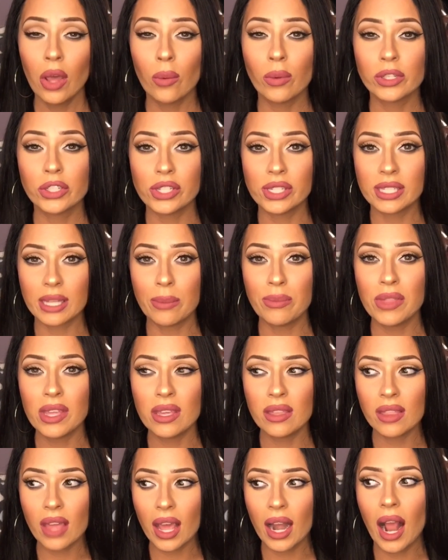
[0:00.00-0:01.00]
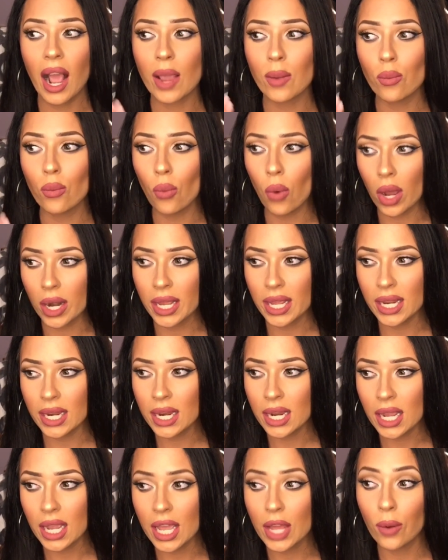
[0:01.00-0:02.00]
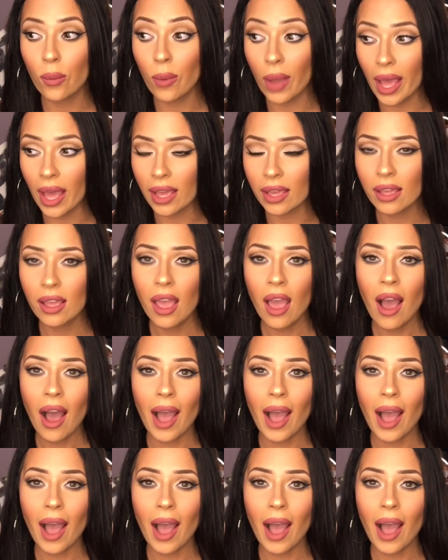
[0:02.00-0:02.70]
which is something that I wanted in a way.